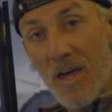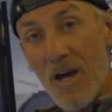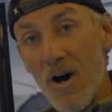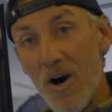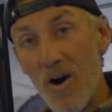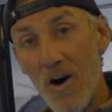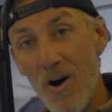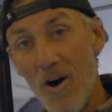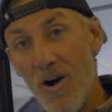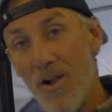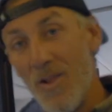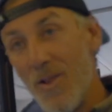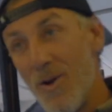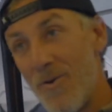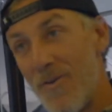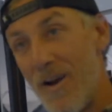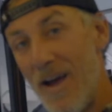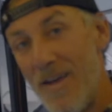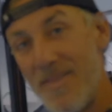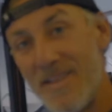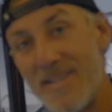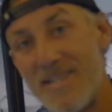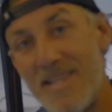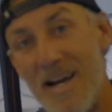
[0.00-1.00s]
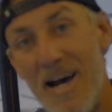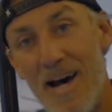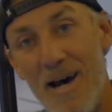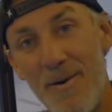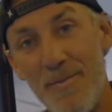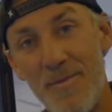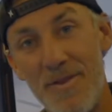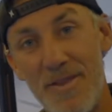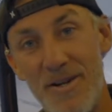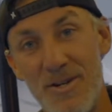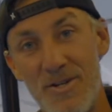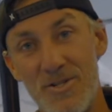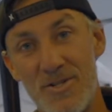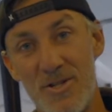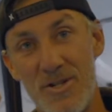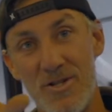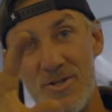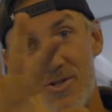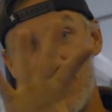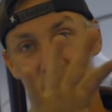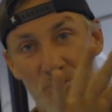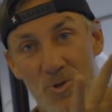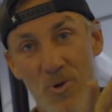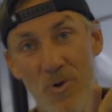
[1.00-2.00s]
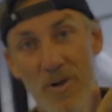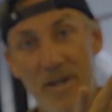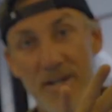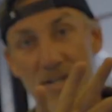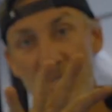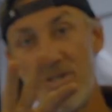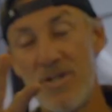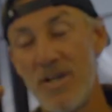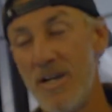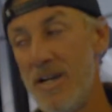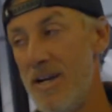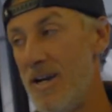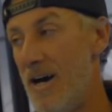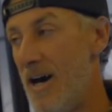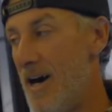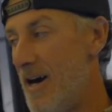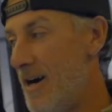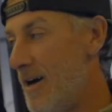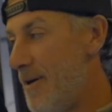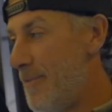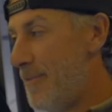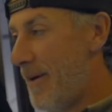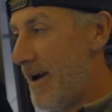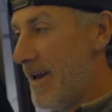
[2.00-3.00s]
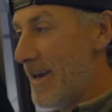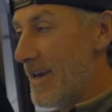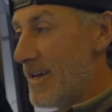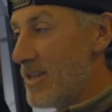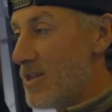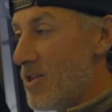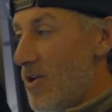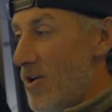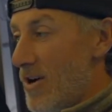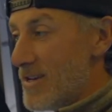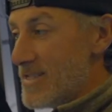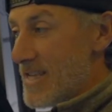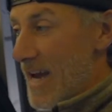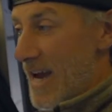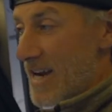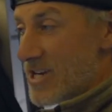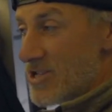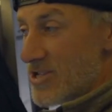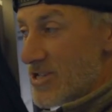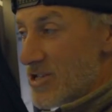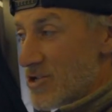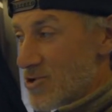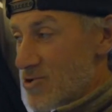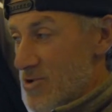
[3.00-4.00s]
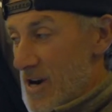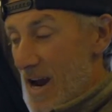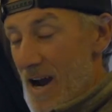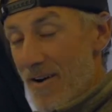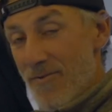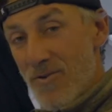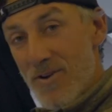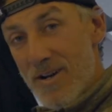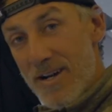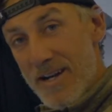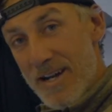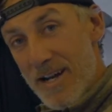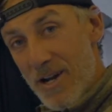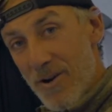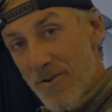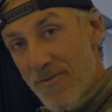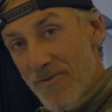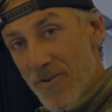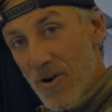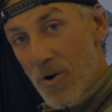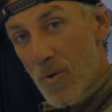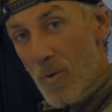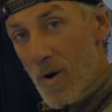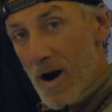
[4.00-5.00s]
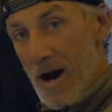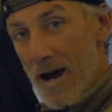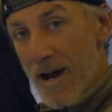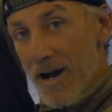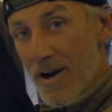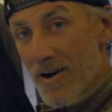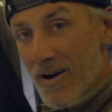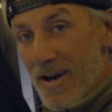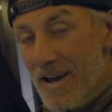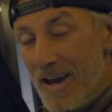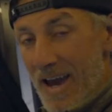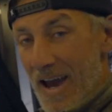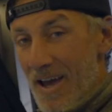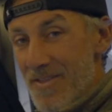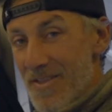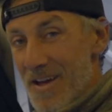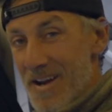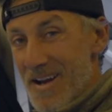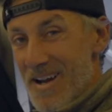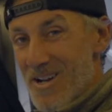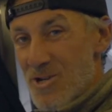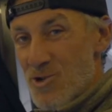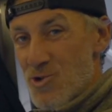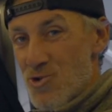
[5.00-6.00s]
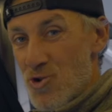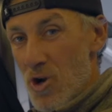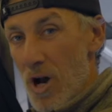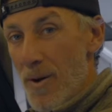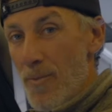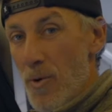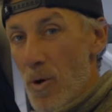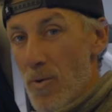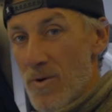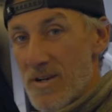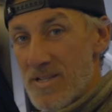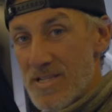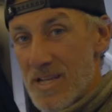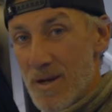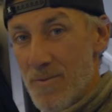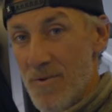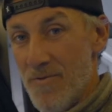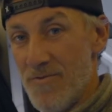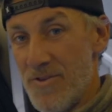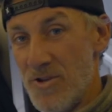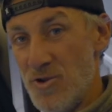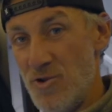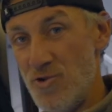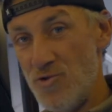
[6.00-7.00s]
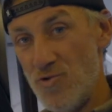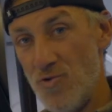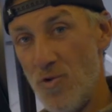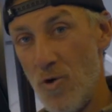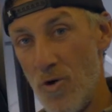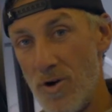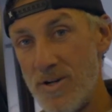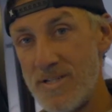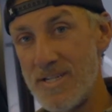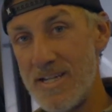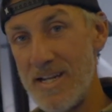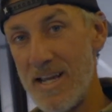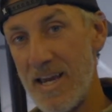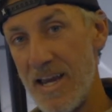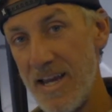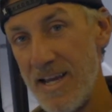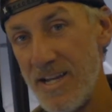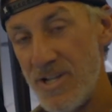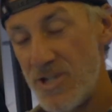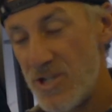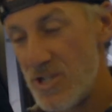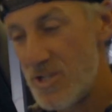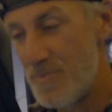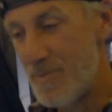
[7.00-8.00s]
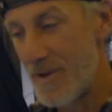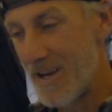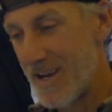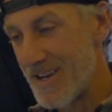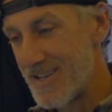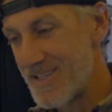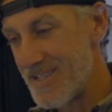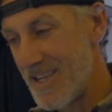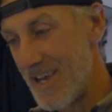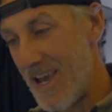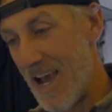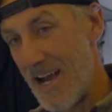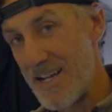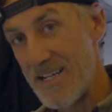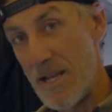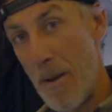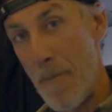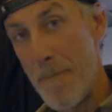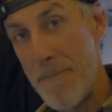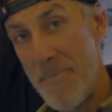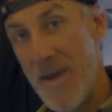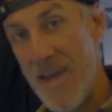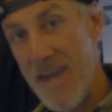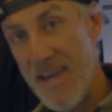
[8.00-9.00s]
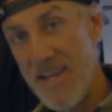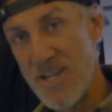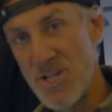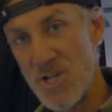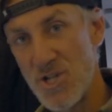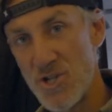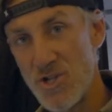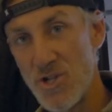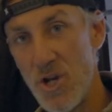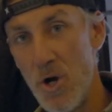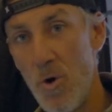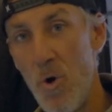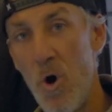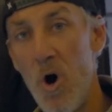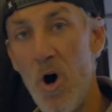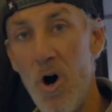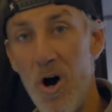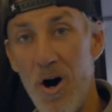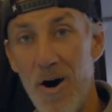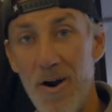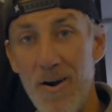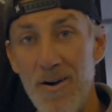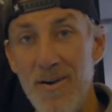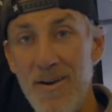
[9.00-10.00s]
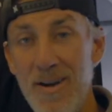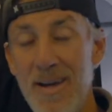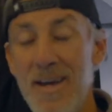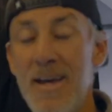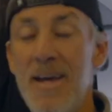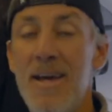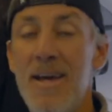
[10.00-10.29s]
All around the top, there's storage. My in-laws actually traveled in here for a while, and then had trouble with some of the drawers and hinges because they had to pinch so hard.